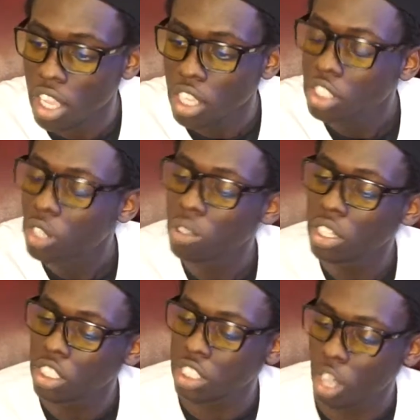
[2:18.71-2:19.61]
So in
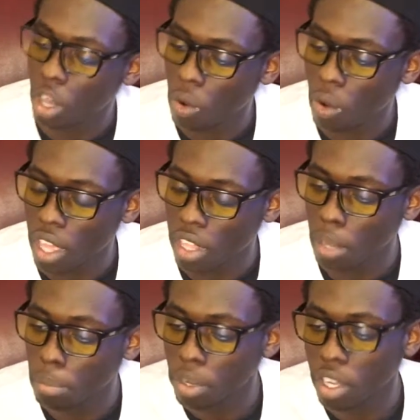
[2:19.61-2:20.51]
this show, in the
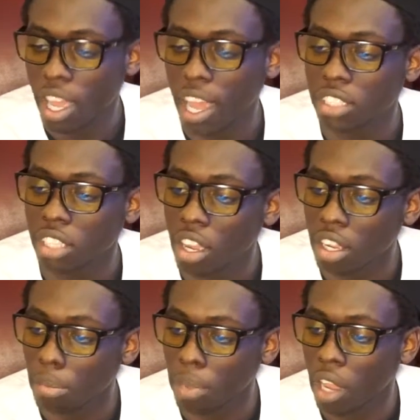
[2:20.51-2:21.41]
book, I talk
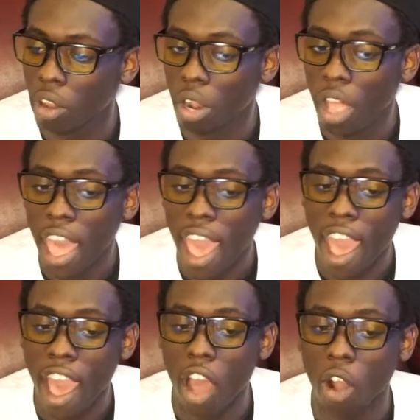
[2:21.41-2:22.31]
about
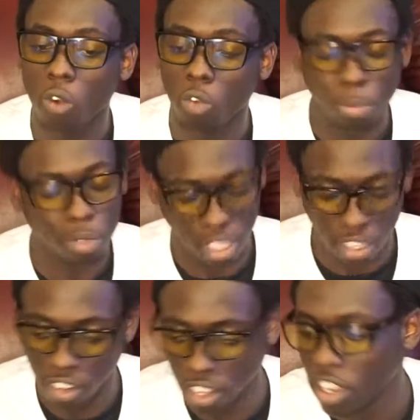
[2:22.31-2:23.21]
how,
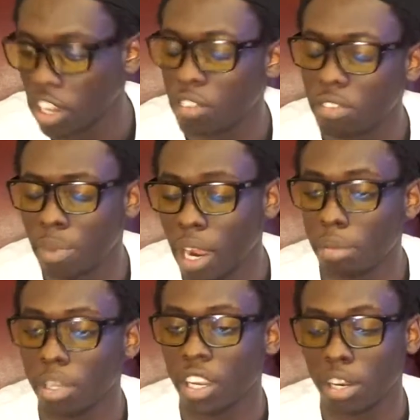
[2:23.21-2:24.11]
you already
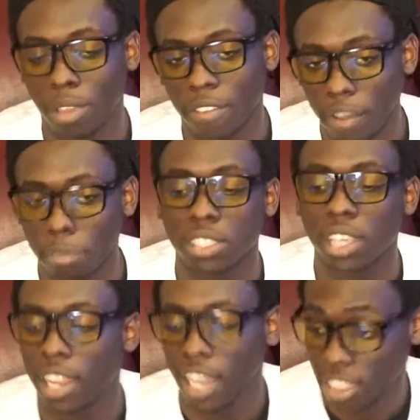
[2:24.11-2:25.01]
probably heard my famous
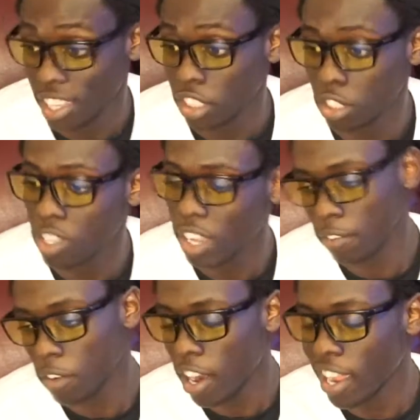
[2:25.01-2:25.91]
line, I think so,
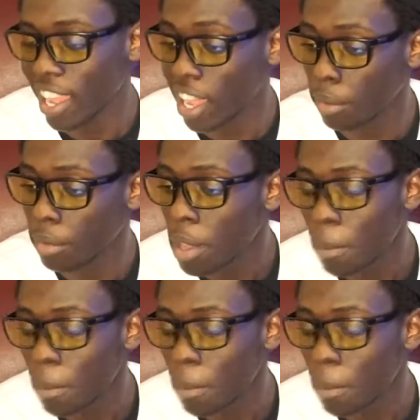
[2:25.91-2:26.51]
therefore I am.